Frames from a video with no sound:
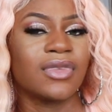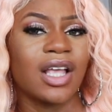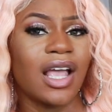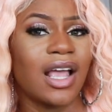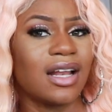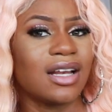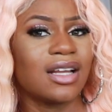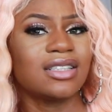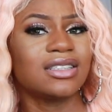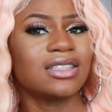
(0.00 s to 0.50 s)

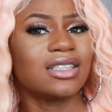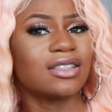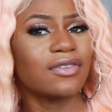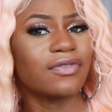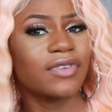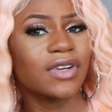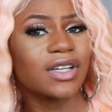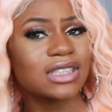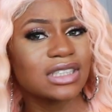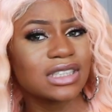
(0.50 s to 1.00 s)
and that's not
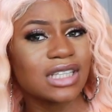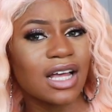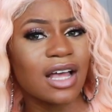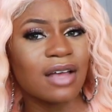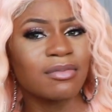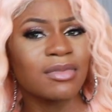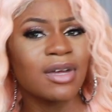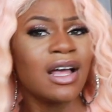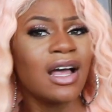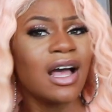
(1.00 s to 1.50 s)
the first
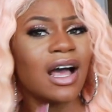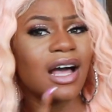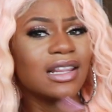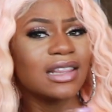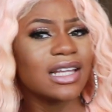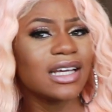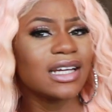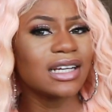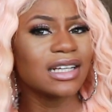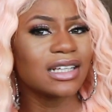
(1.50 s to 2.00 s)
time a
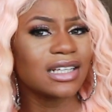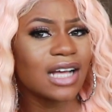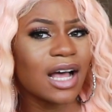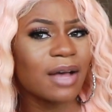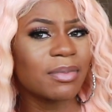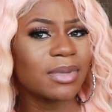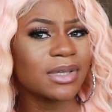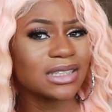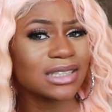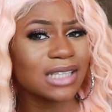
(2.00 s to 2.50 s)
lady
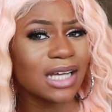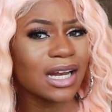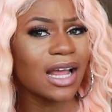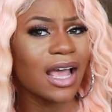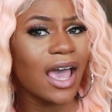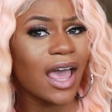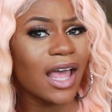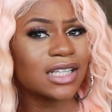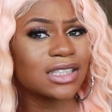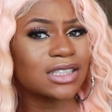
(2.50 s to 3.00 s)
cop has got
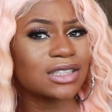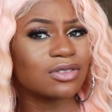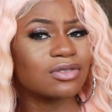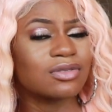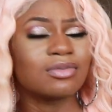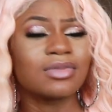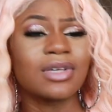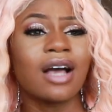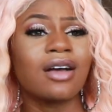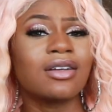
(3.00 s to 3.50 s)
an attitude
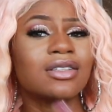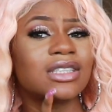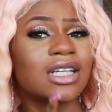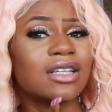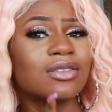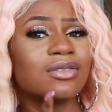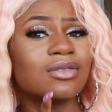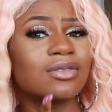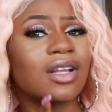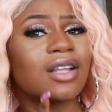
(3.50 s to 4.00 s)
with me. I'll
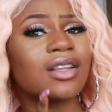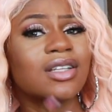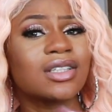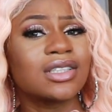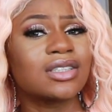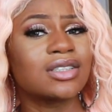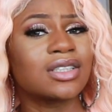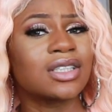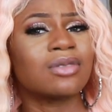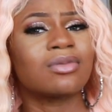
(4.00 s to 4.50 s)
tell you another
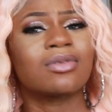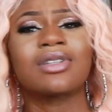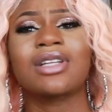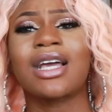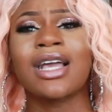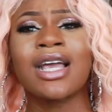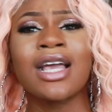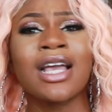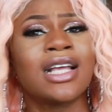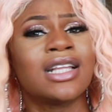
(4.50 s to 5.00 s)
story where
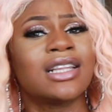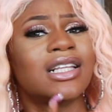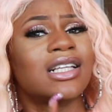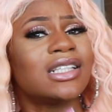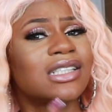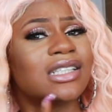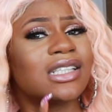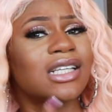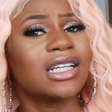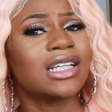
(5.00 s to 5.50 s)
like
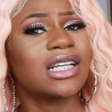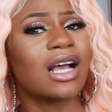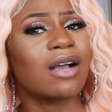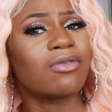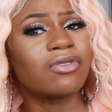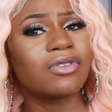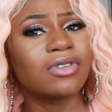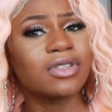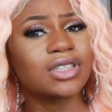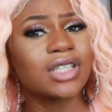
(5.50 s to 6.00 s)
this lady
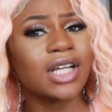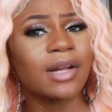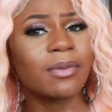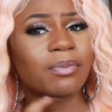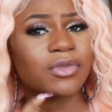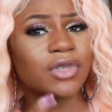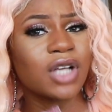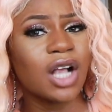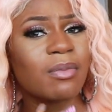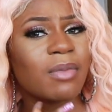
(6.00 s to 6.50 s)
cop really tried
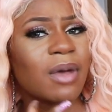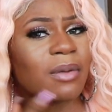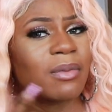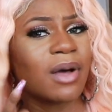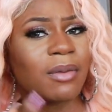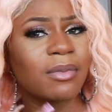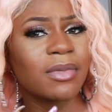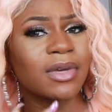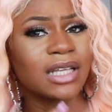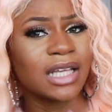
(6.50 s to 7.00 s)
to turn my
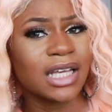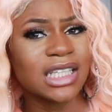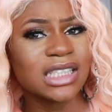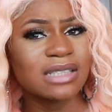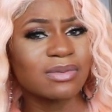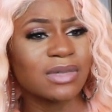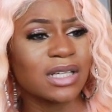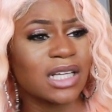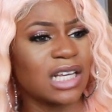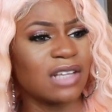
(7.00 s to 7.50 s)
mom
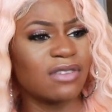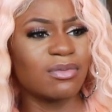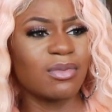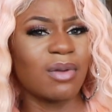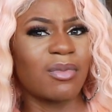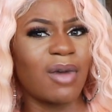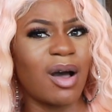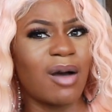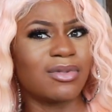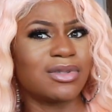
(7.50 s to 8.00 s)
against me, and even
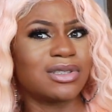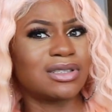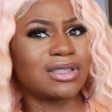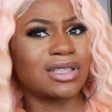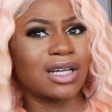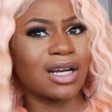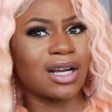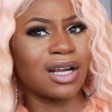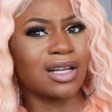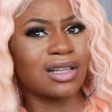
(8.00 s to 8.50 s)
my mom was
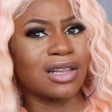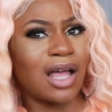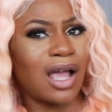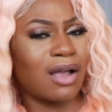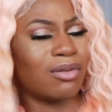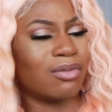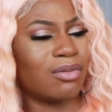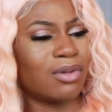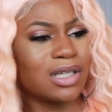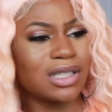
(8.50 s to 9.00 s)
looking at her
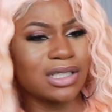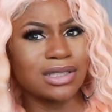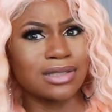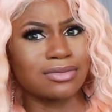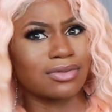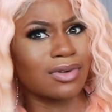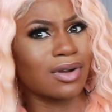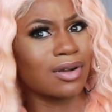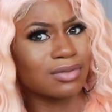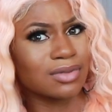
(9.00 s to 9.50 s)
like, what
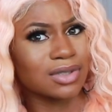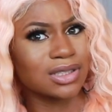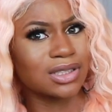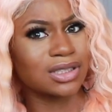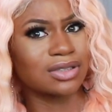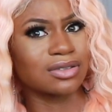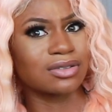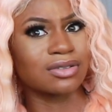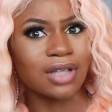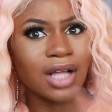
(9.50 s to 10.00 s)
is wrong
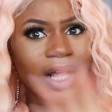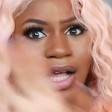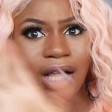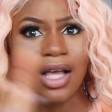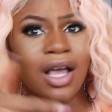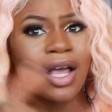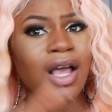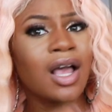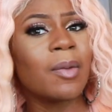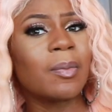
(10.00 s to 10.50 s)
with you? Like,
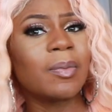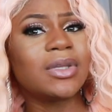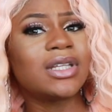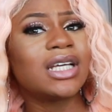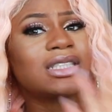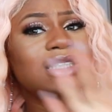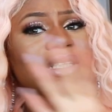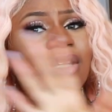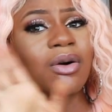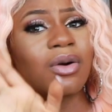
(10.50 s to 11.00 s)
but
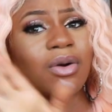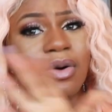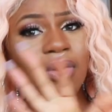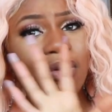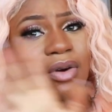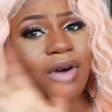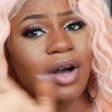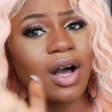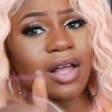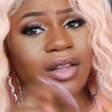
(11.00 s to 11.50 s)
that's a
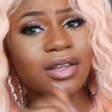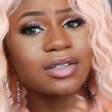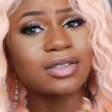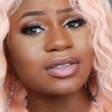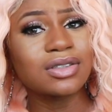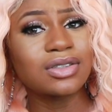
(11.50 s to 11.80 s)
whole other